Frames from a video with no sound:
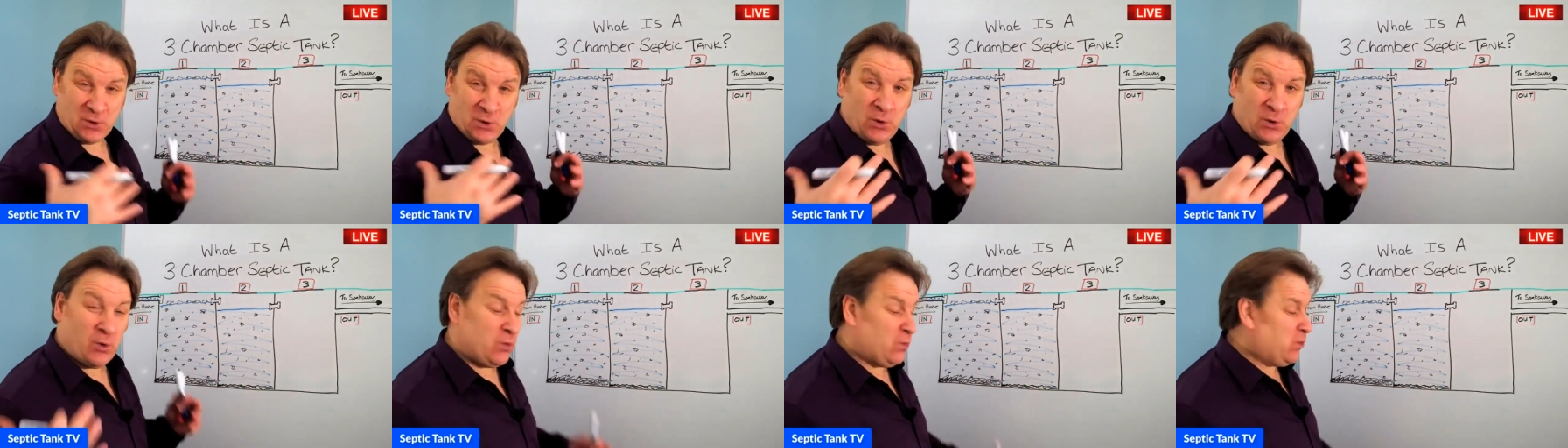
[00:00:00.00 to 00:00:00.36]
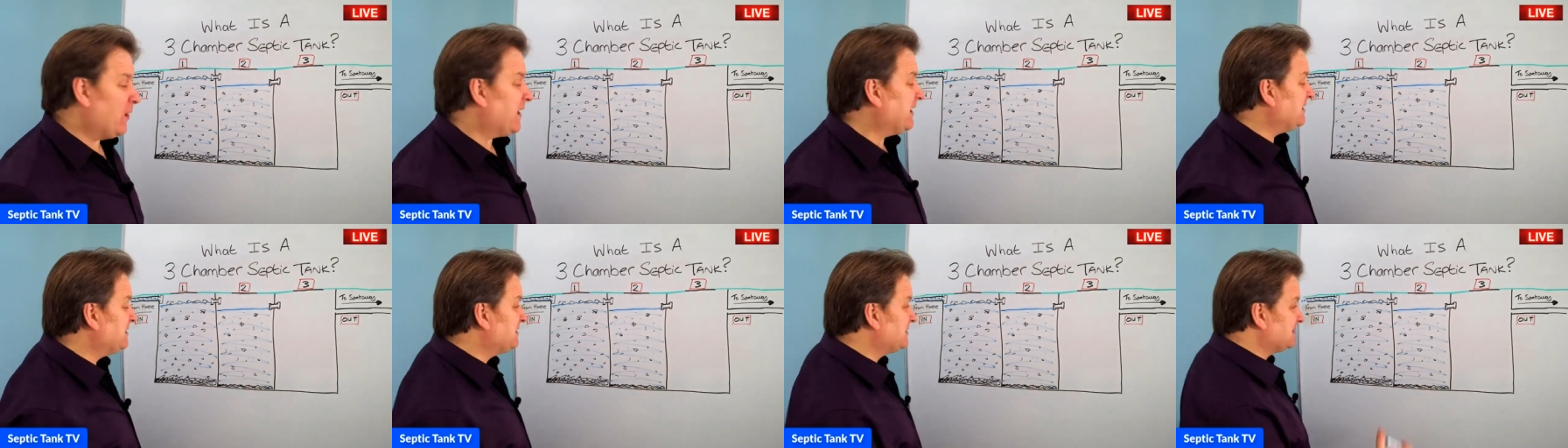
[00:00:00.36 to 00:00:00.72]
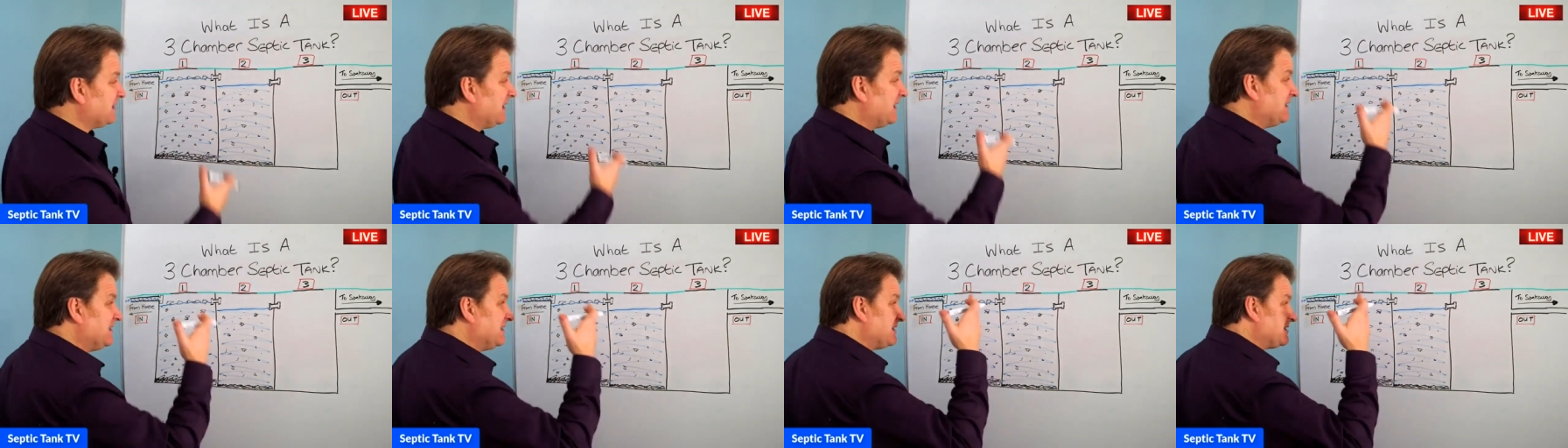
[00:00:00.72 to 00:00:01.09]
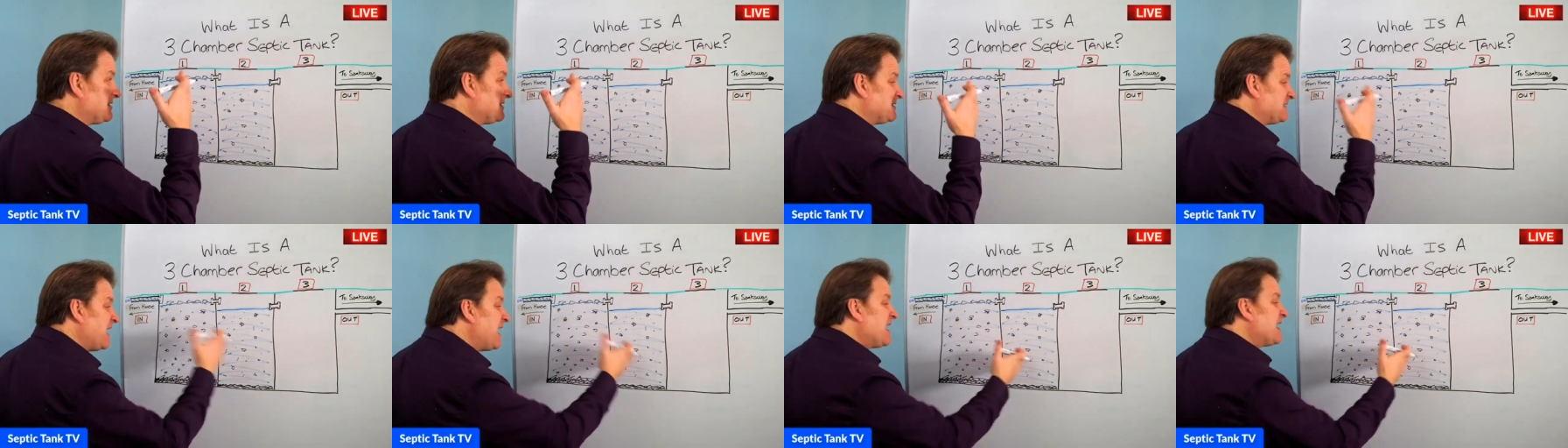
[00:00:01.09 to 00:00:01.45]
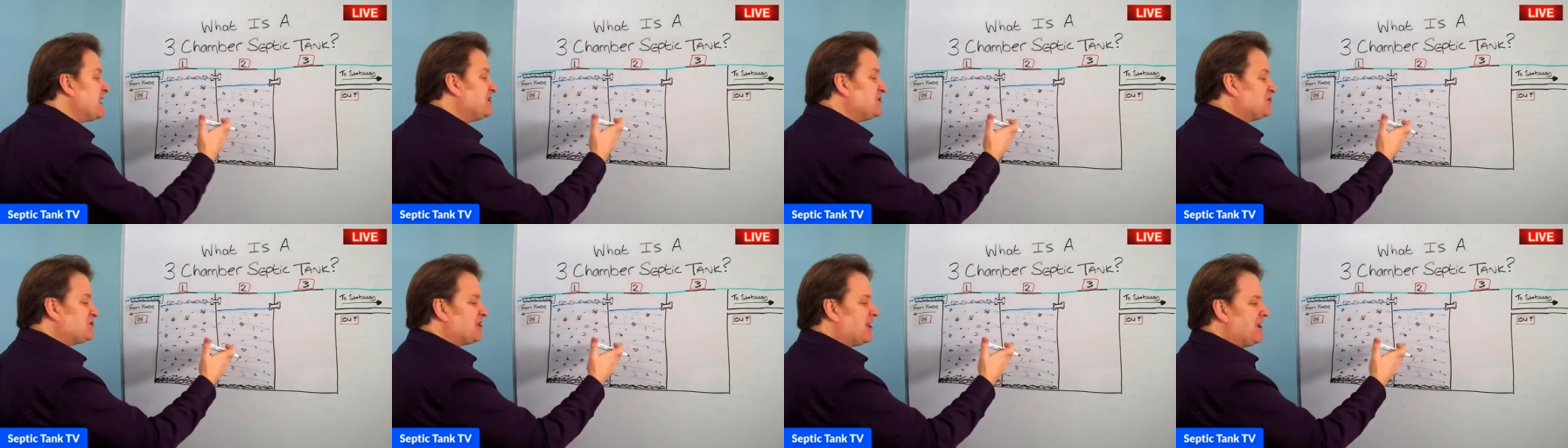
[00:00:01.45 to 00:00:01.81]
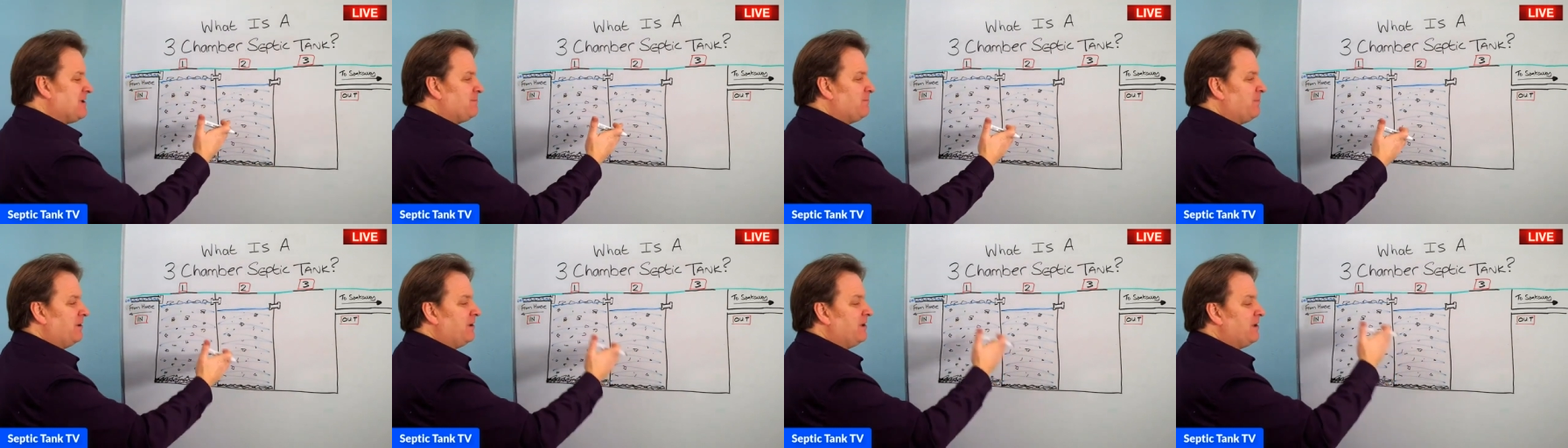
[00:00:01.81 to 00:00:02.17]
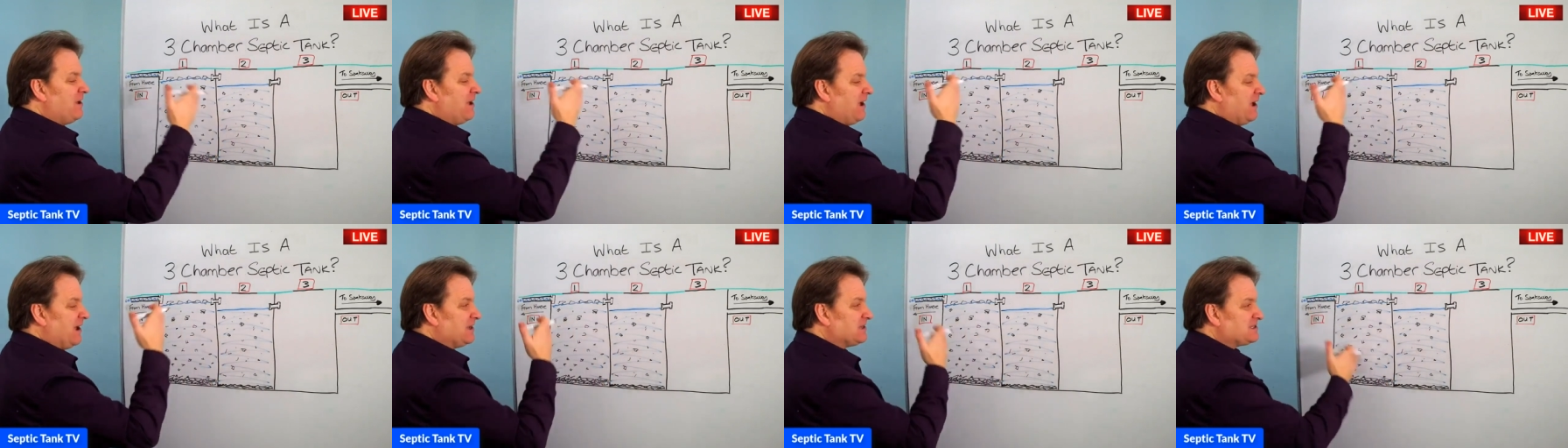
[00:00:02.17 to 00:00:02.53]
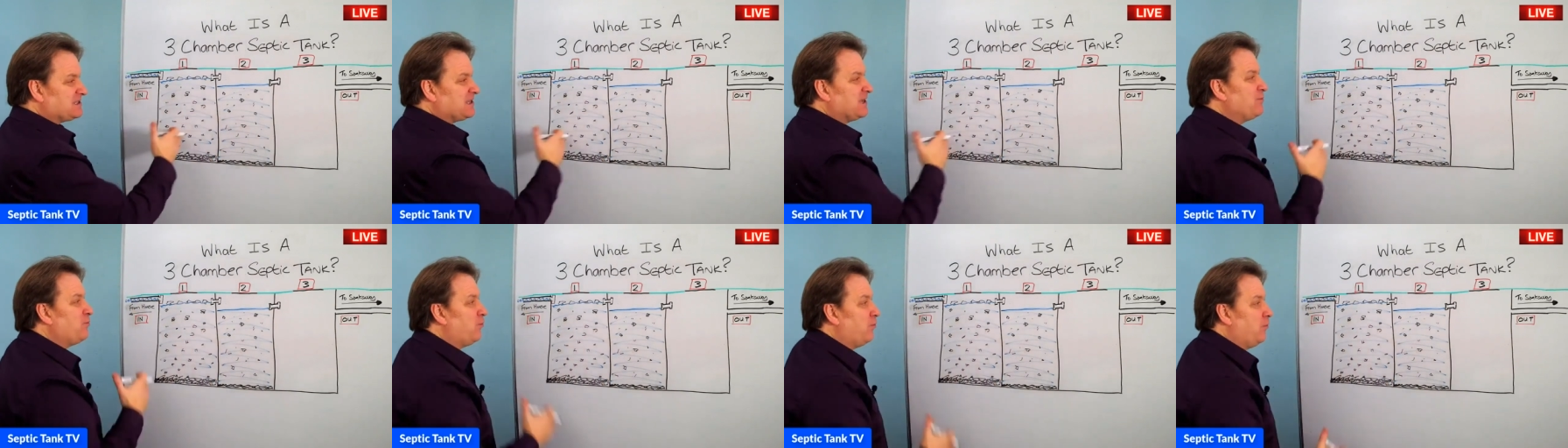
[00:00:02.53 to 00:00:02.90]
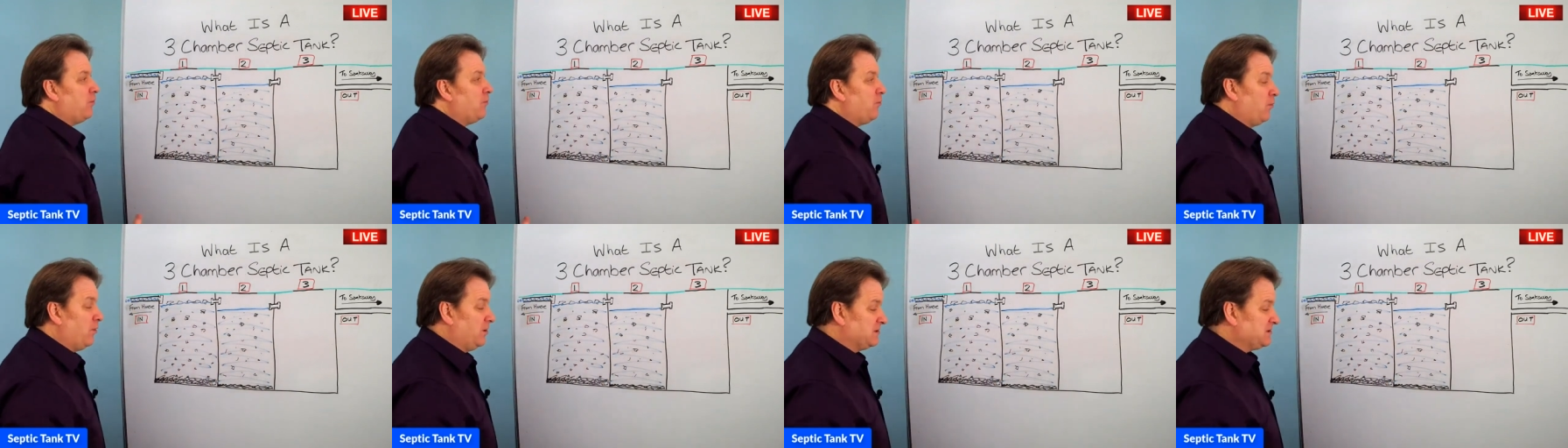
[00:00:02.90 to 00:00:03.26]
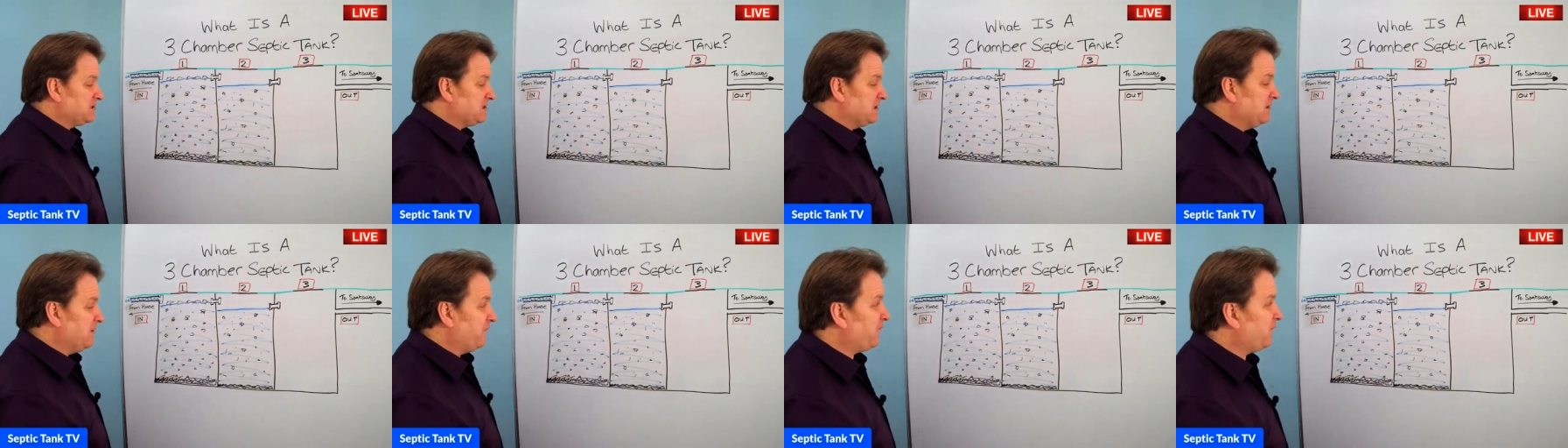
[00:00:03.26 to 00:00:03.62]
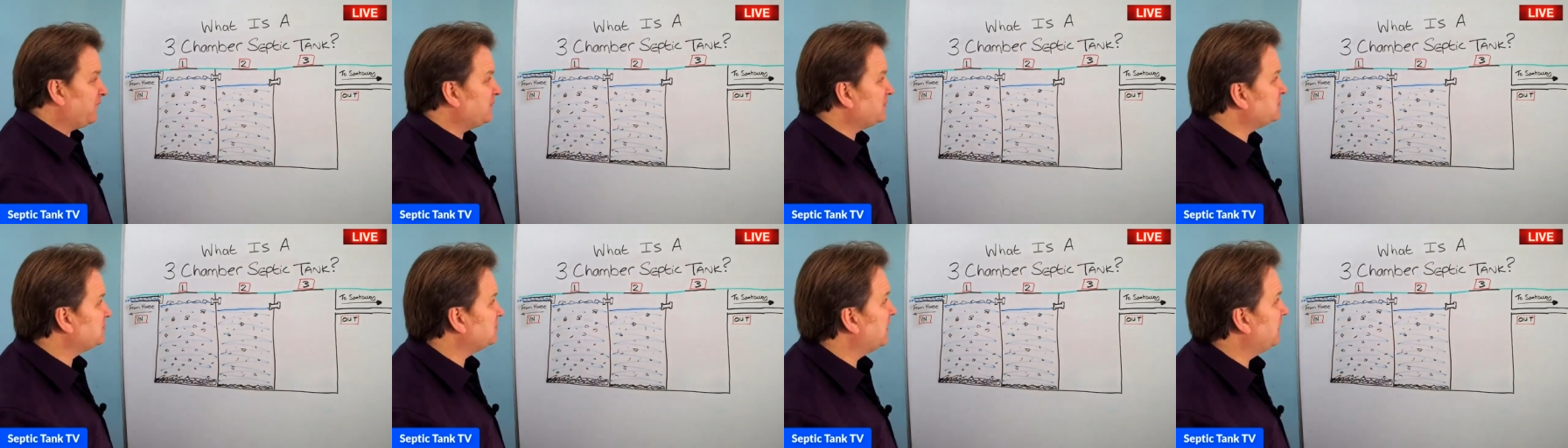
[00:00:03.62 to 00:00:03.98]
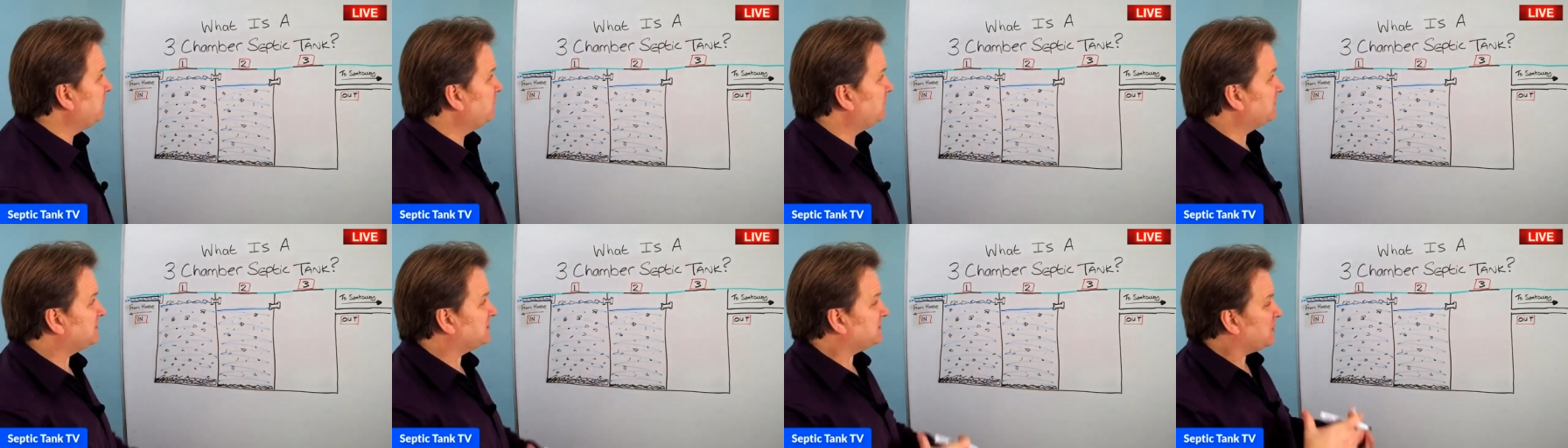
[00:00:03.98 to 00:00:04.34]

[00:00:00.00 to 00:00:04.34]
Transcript: or waste in the second chamber as there were, was in the first chamber.